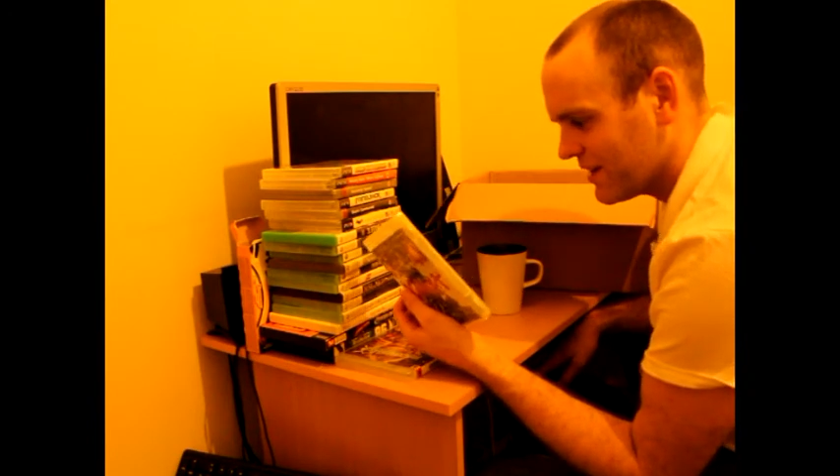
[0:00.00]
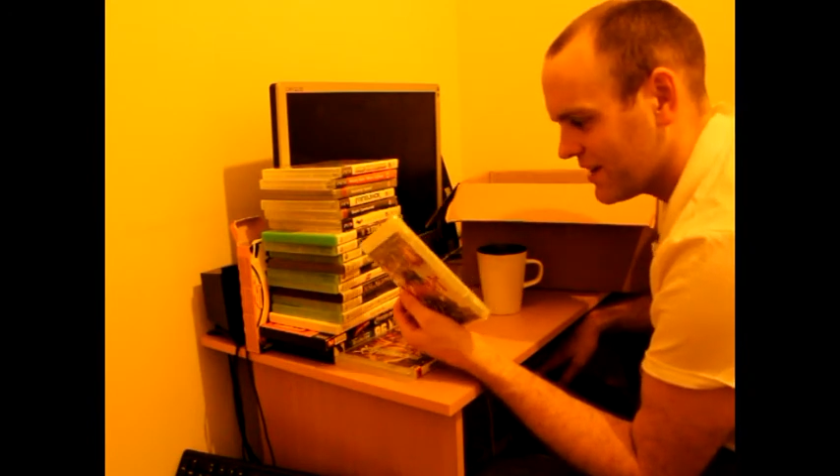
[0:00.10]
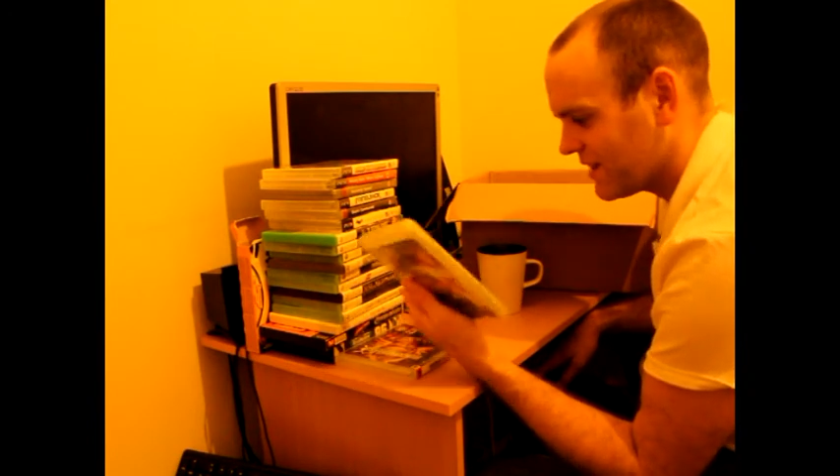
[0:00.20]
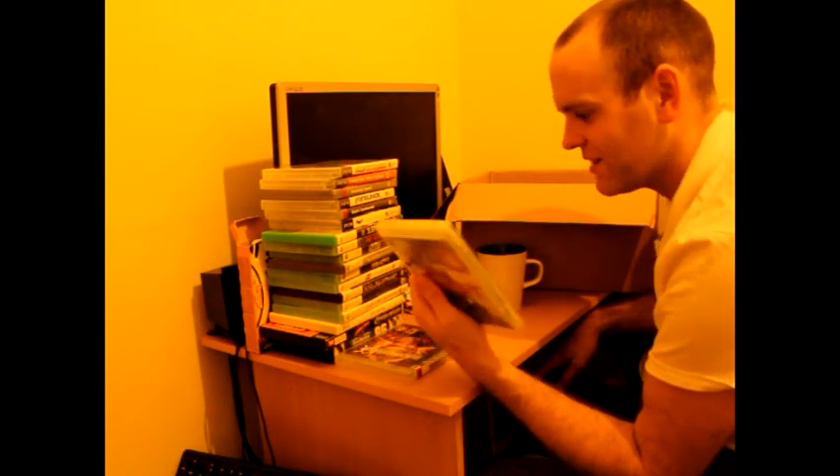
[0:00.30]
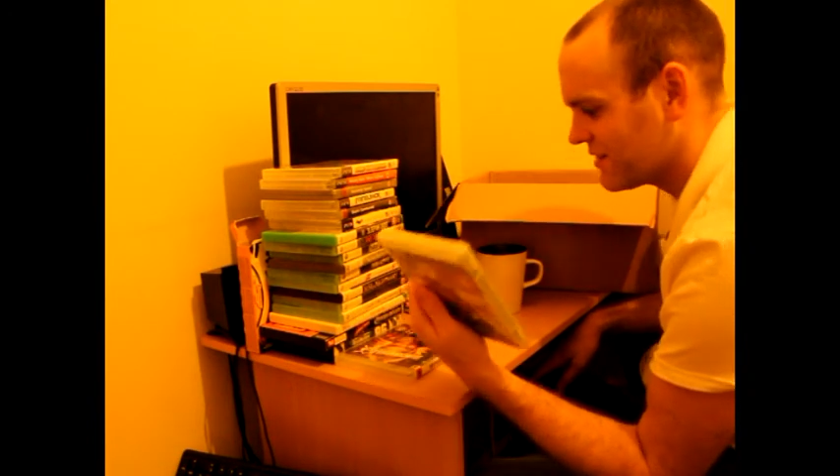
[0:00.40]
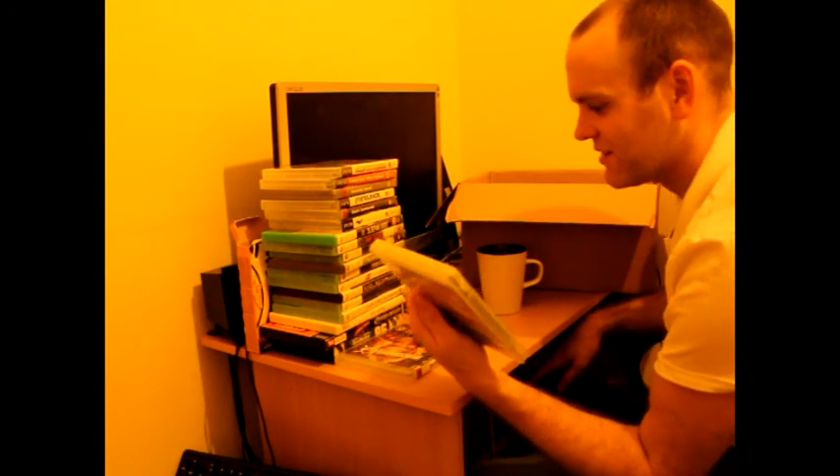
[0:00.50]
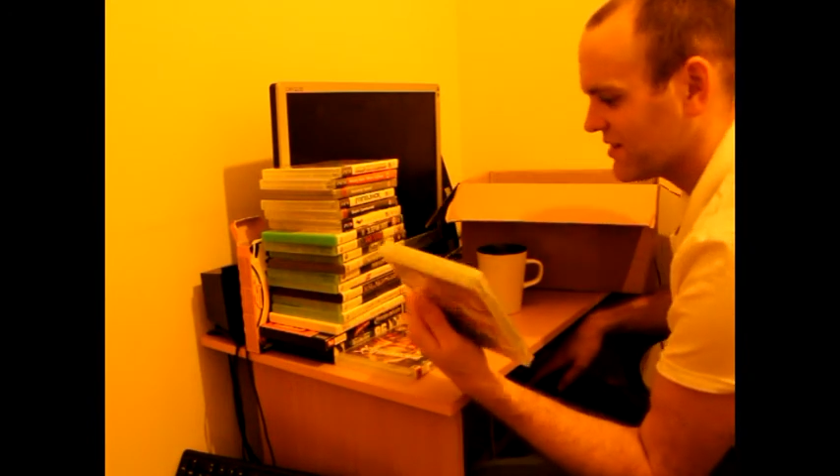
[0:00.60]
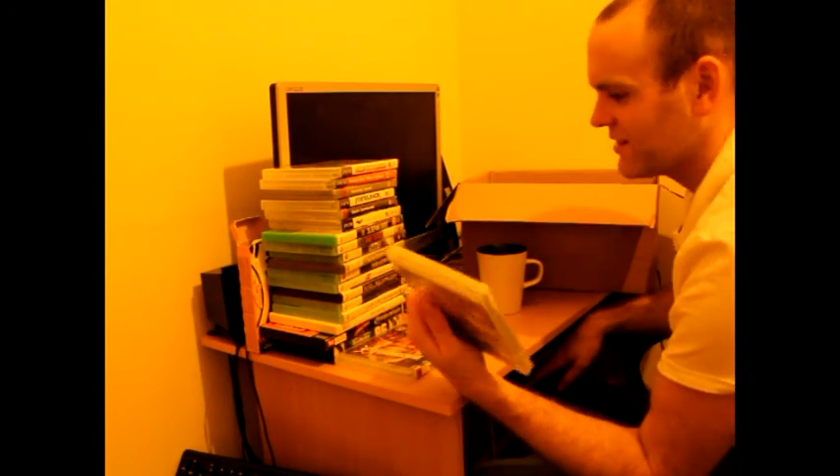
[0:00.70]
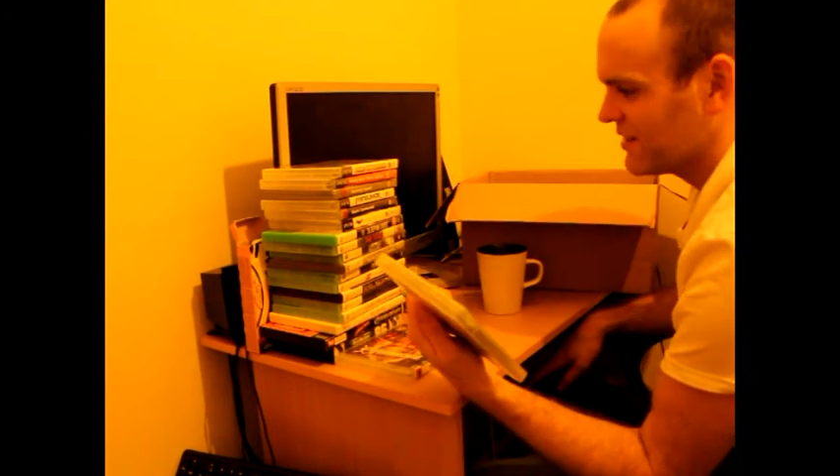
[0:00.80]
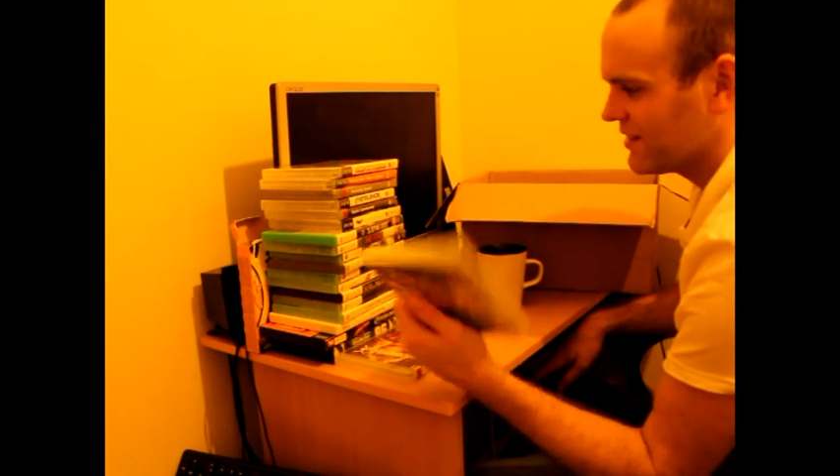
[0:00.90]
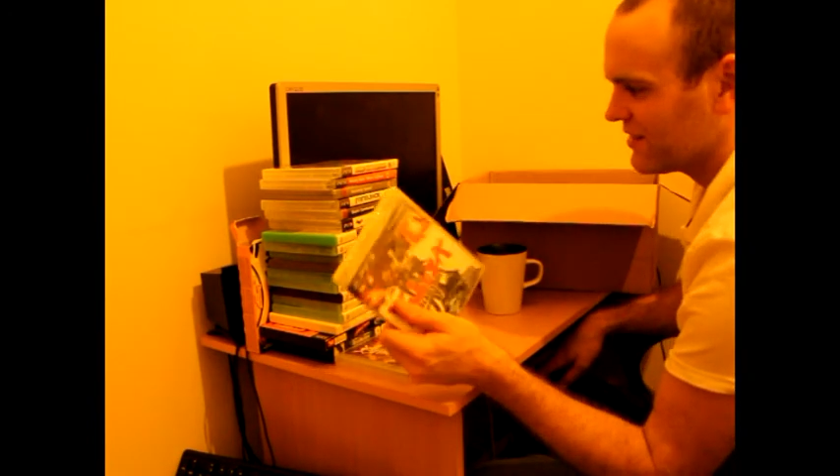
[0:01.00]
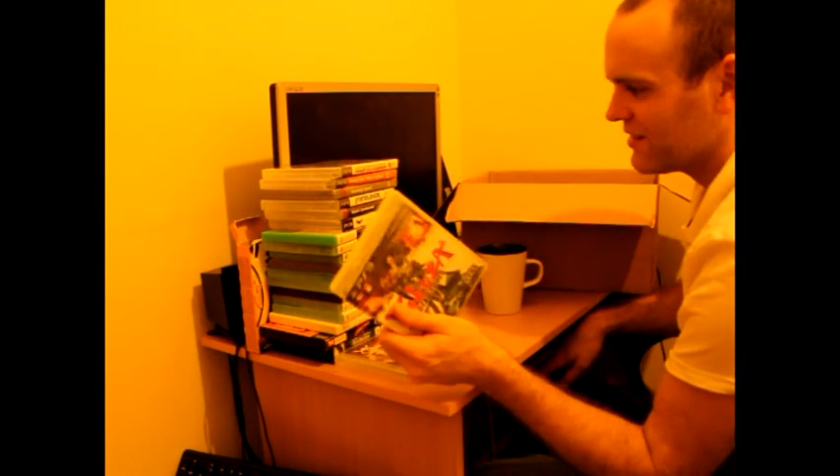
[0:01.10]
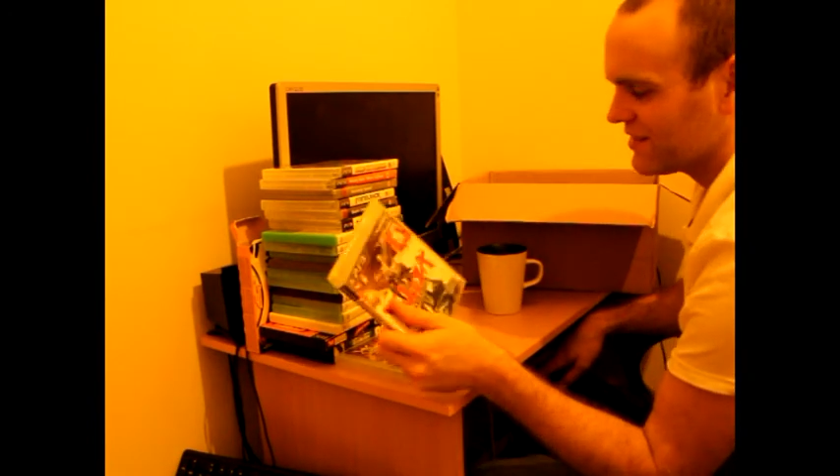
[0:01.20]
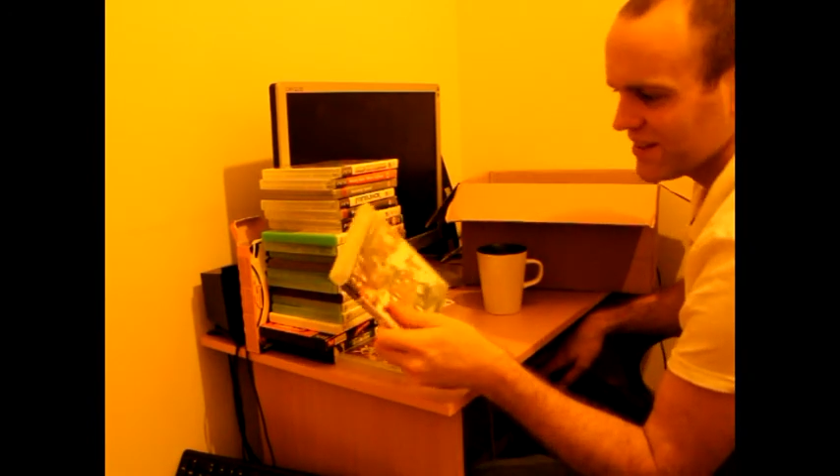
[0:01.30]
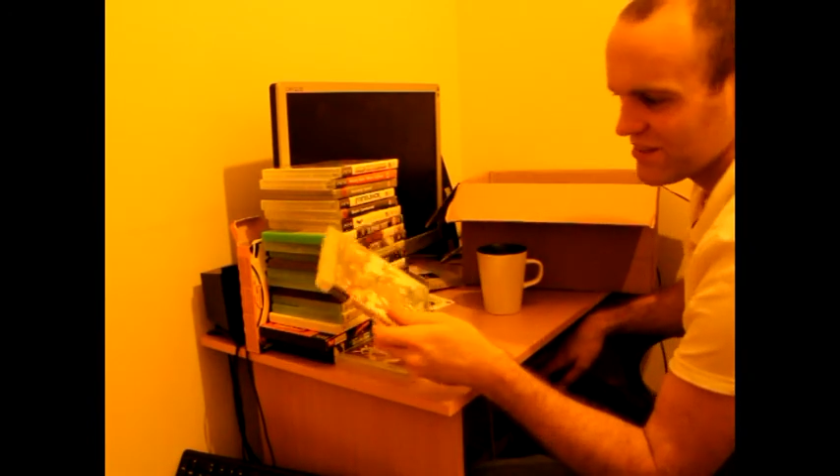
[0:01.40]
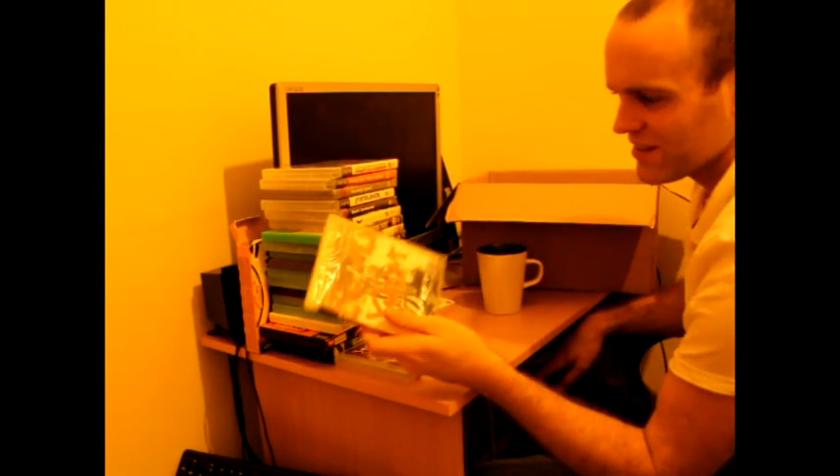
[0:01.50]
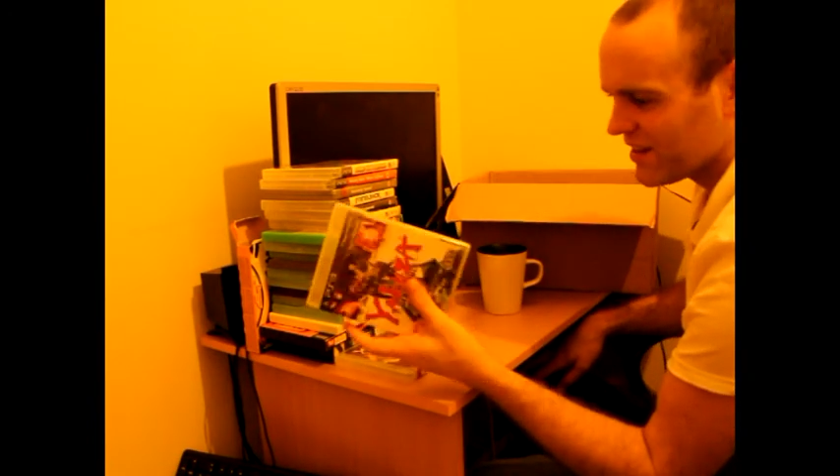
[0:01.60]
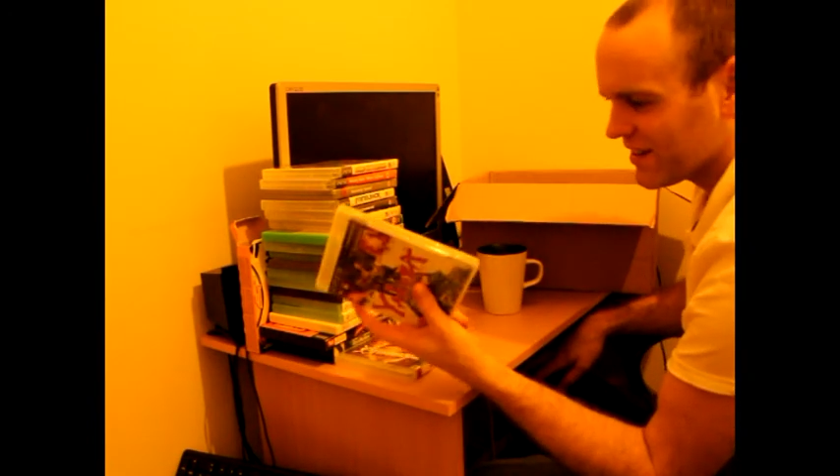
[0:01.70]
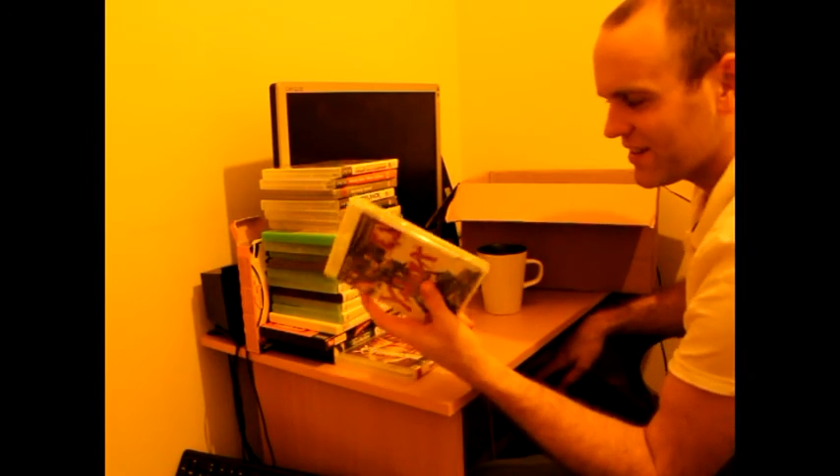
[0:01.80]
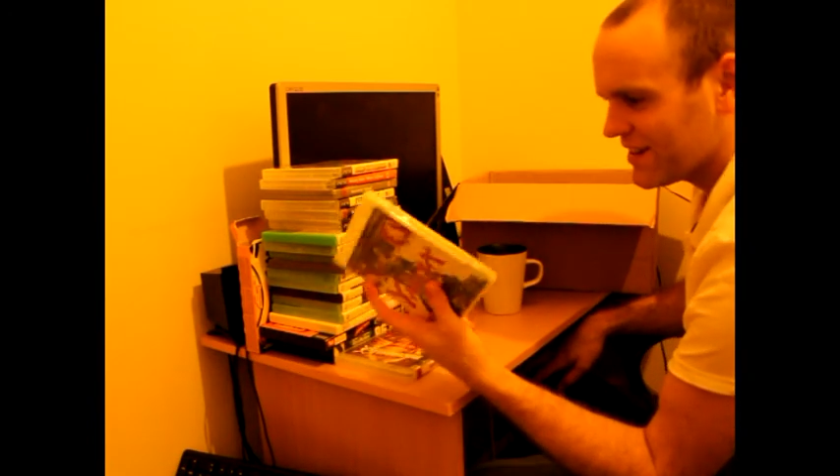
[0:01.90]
And these are like the